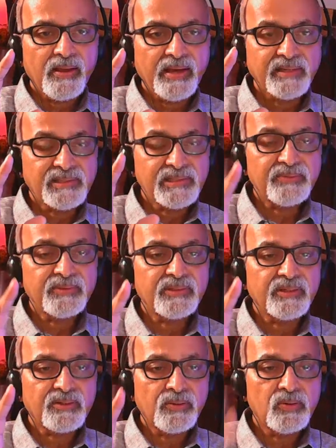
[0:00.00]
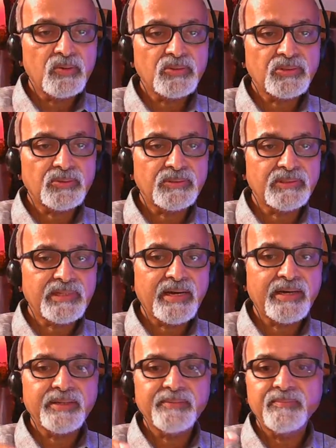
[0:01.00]
achieving their goals on
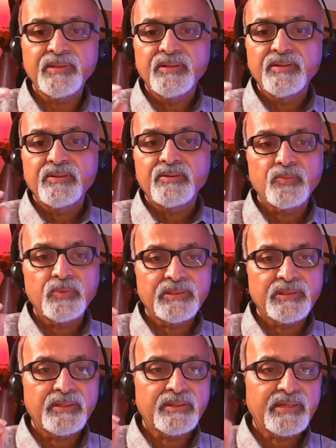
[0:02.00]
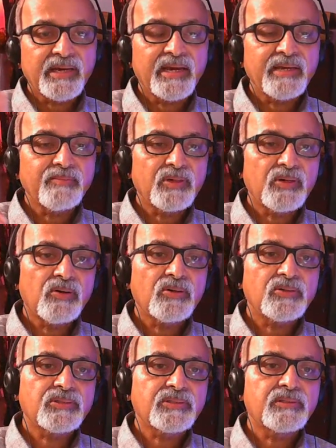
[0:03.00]
time, within time
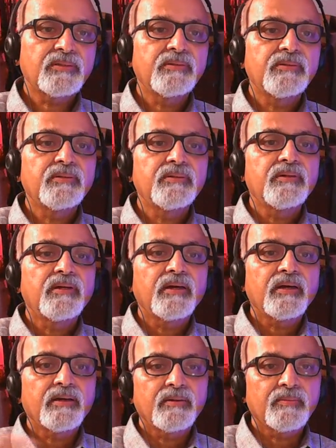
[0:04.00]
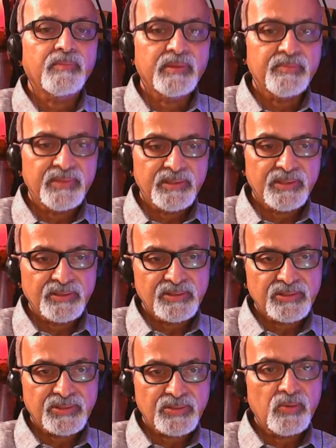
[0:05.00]
cost, by meeting
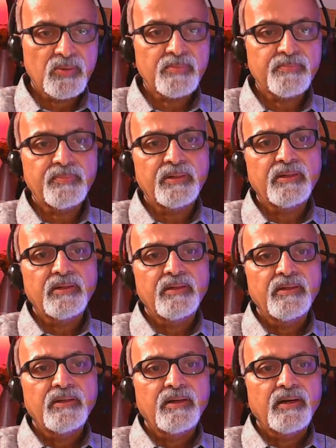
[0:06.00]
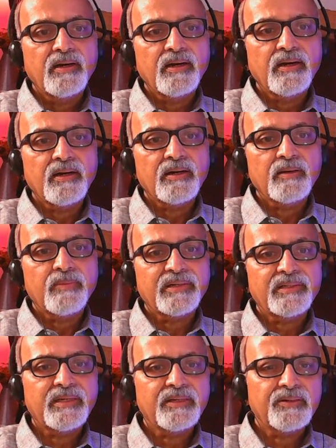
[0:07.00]
the scope.
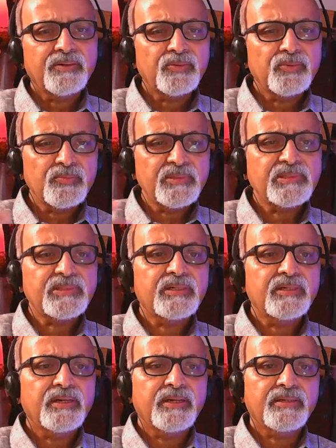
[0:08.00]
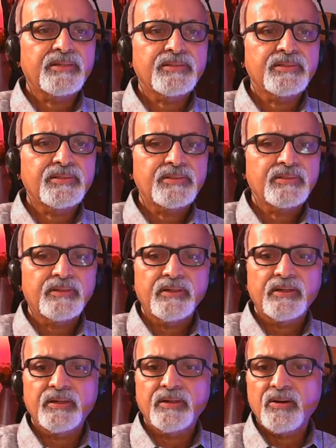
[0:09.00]
But then too much reliance
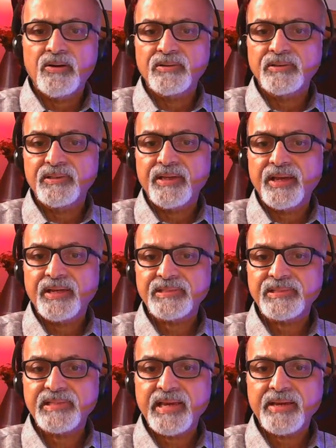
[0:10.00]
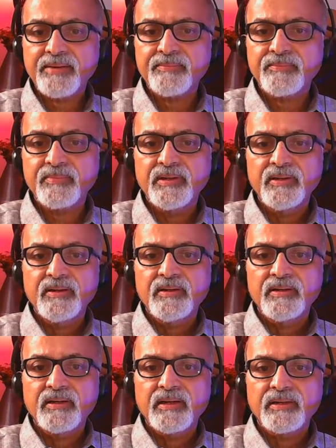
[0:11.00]
on the exam,
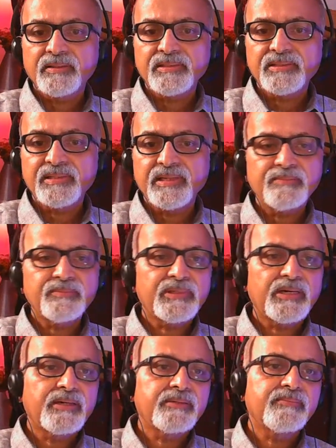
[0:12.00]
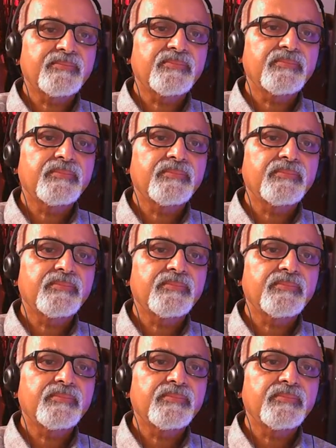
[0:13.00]
and at the same time